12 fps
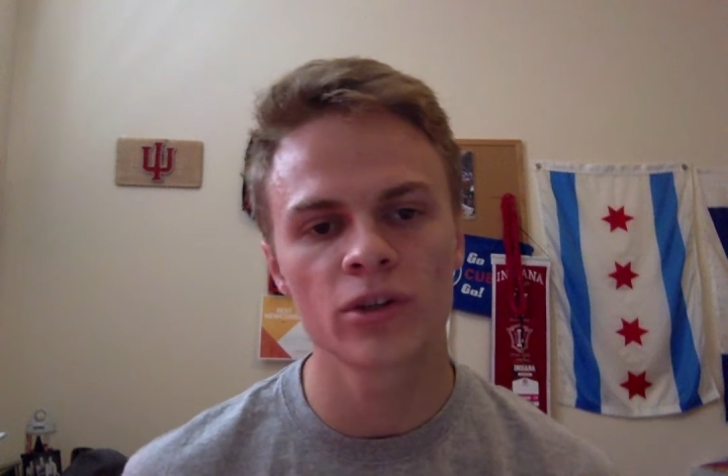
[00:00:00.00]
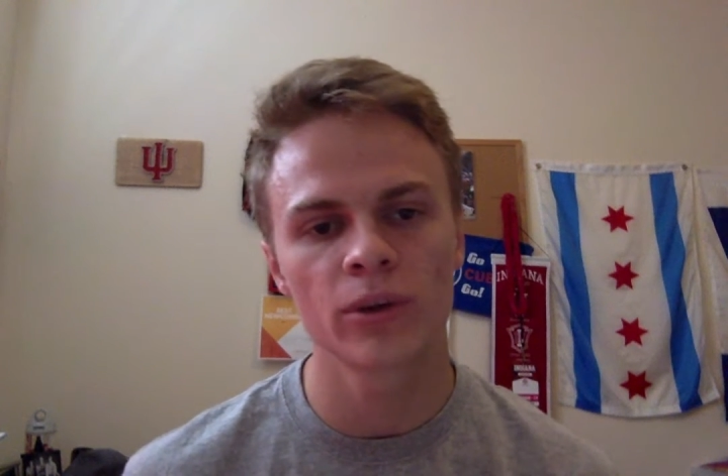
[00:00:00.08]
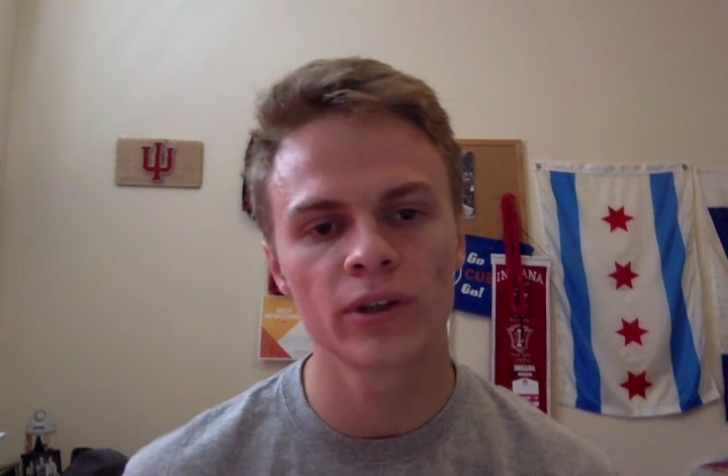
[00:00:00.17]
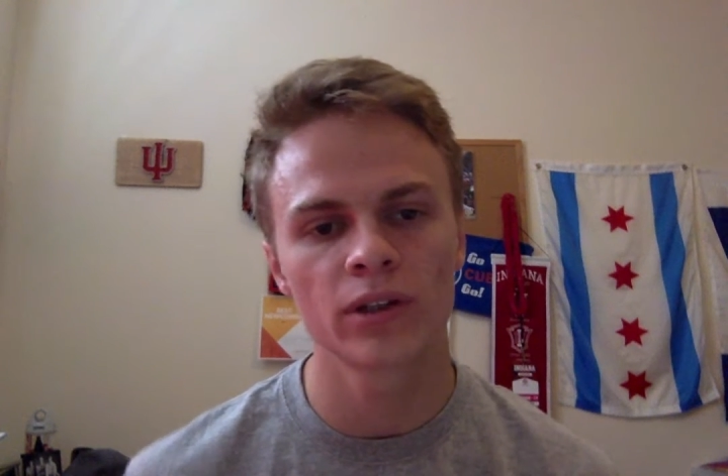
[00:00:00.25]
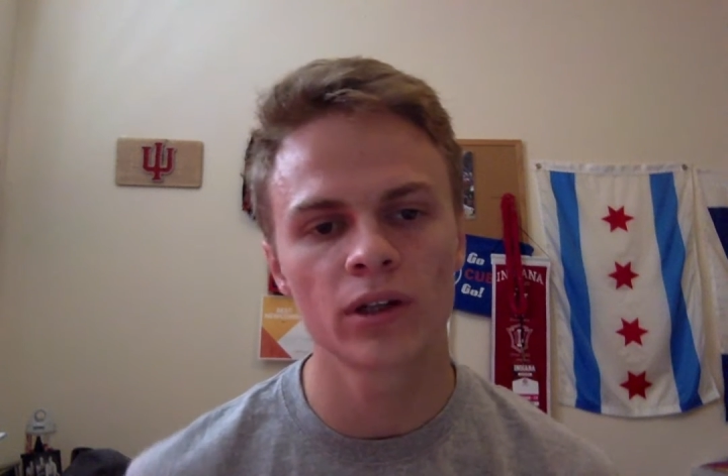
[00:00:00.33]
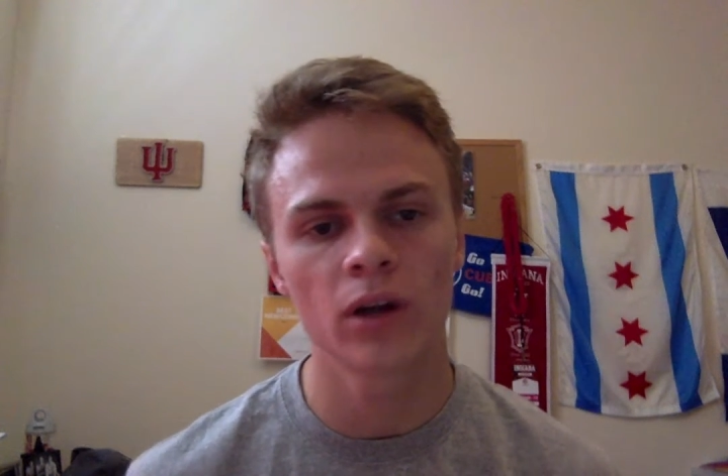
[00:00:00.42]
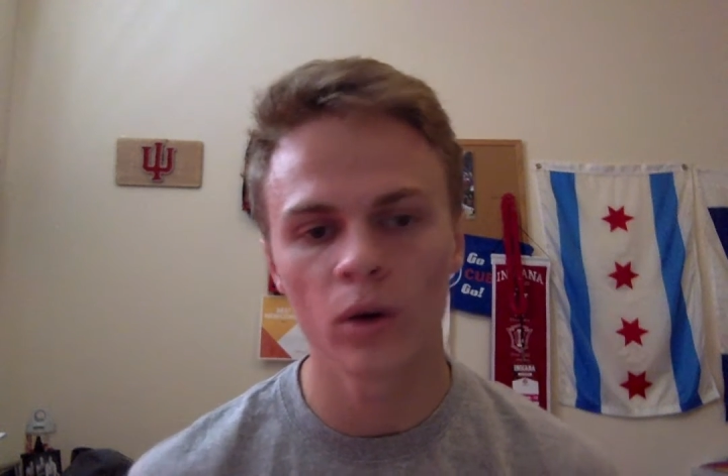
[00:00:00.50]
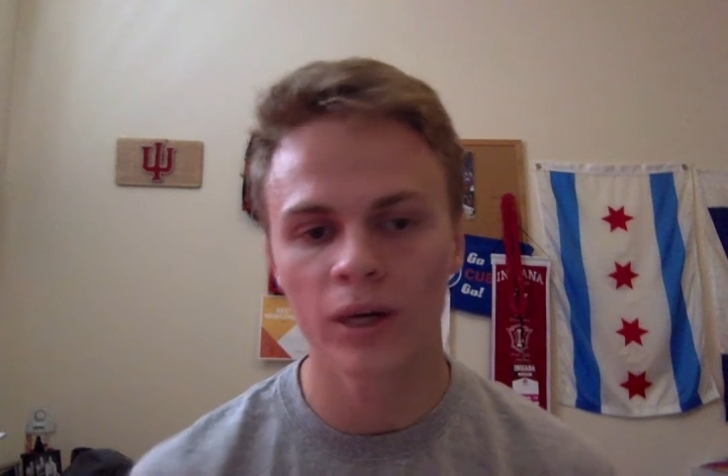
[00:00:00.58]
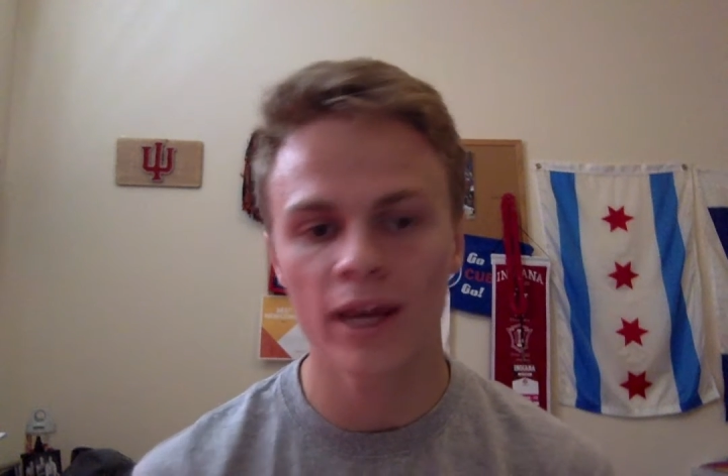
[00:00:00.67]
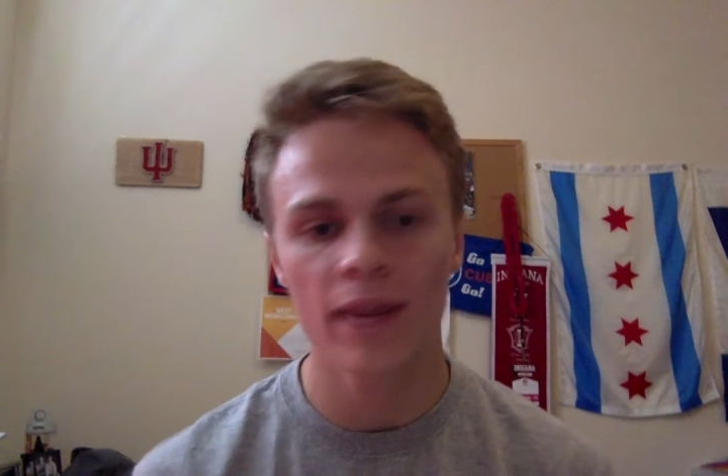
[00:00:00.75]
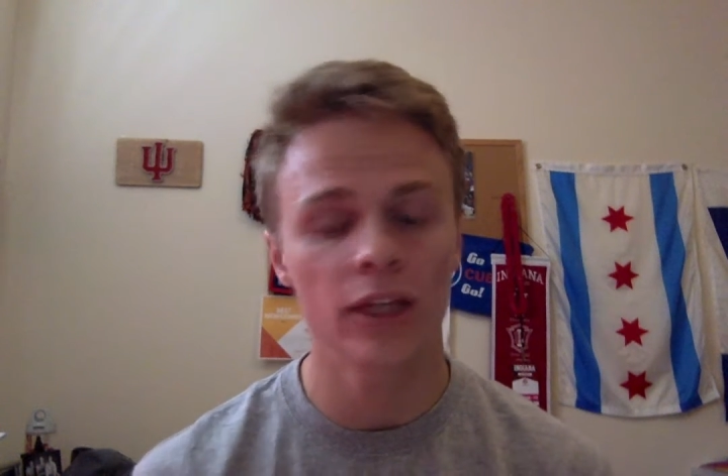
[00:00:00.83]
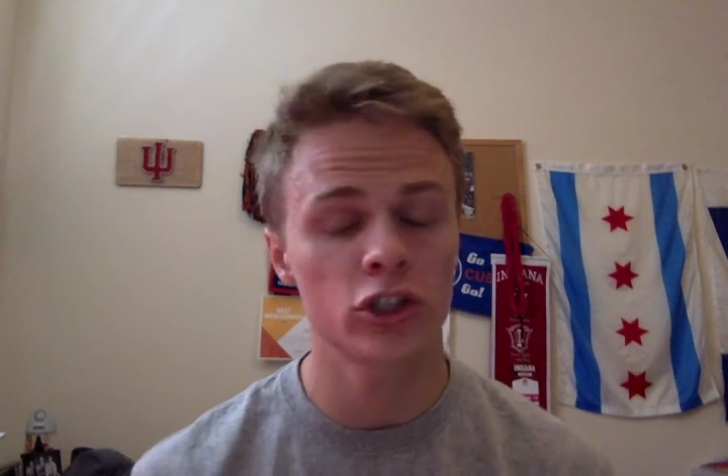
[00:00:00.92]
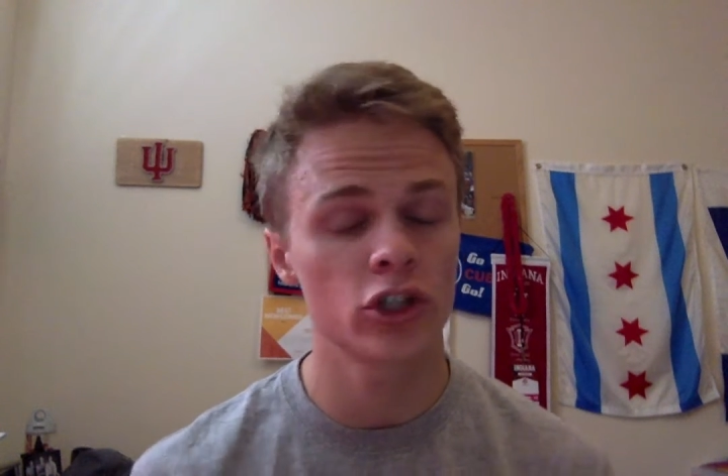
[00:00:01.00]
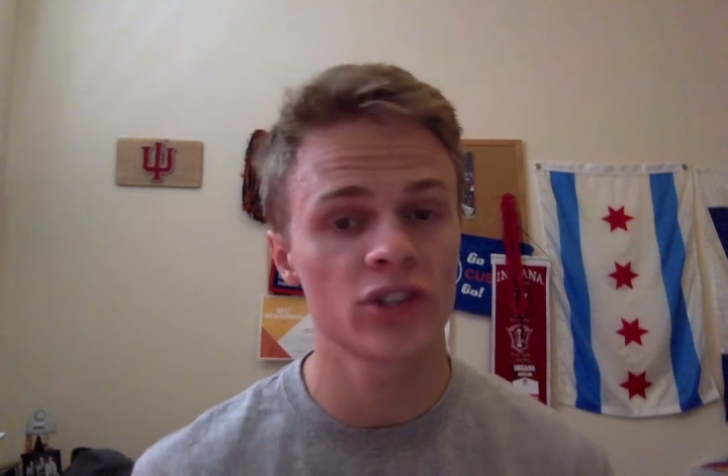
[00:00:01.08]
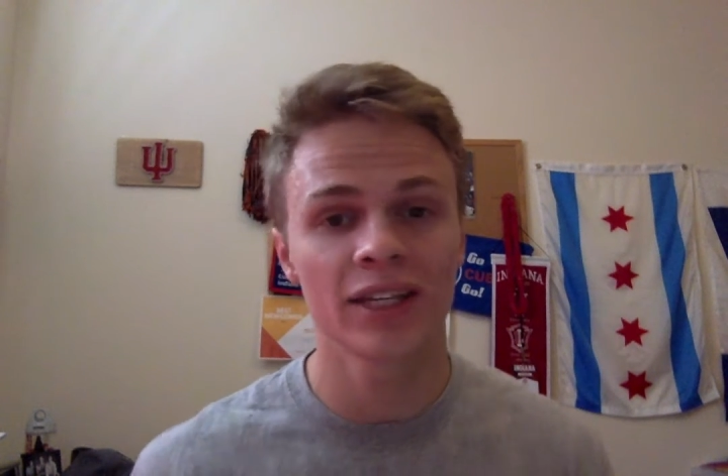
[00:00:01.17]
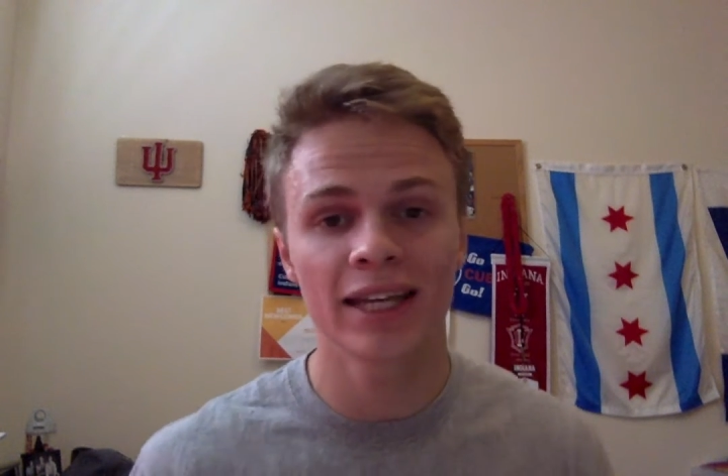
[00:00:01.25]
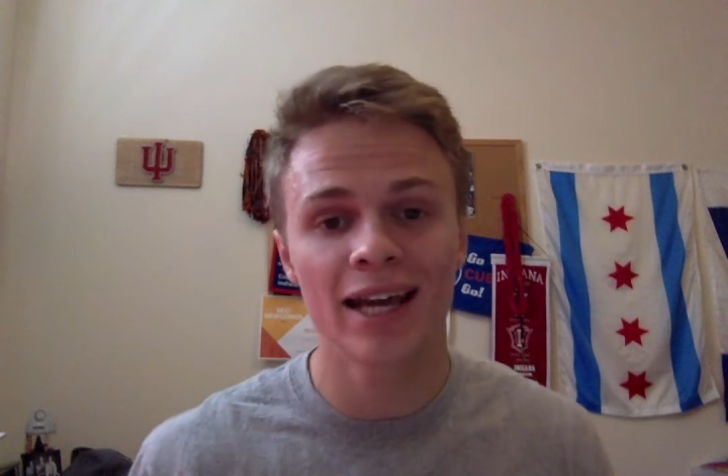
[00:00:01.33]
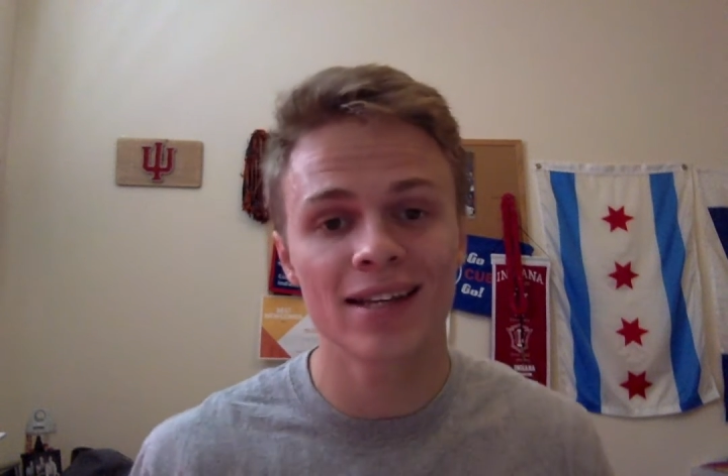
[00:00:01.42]
going to go. Again, that's
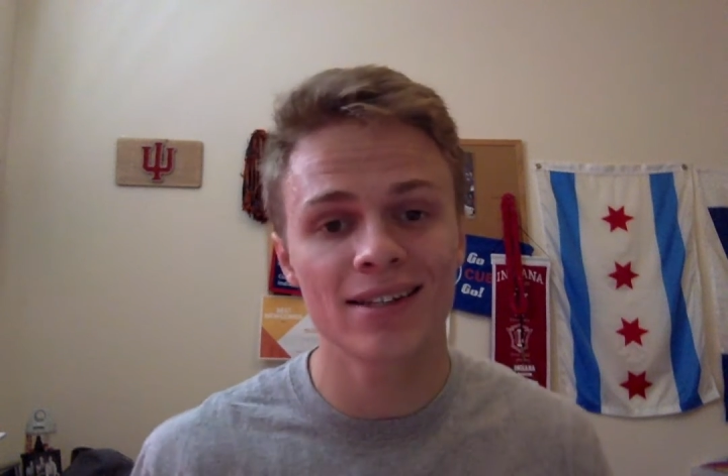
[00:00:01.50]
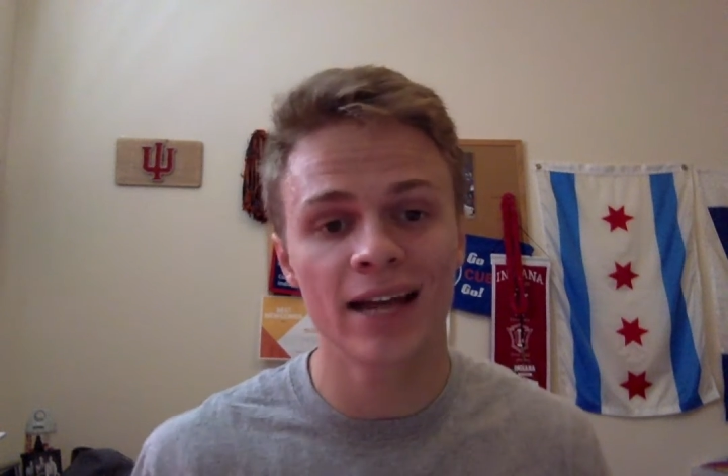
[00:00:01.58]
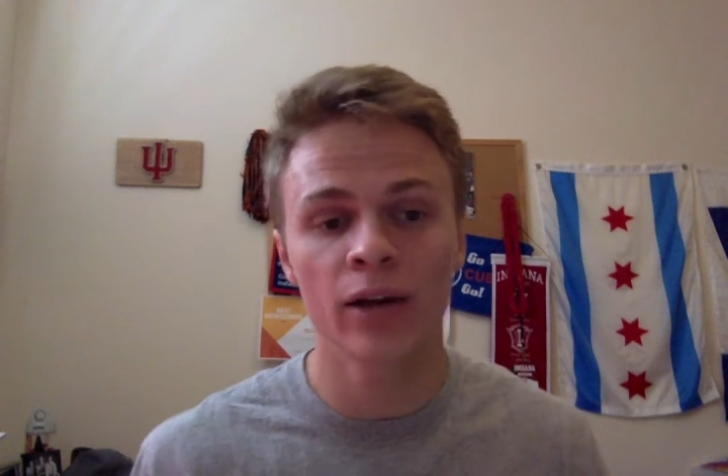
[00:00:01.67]
just a guess.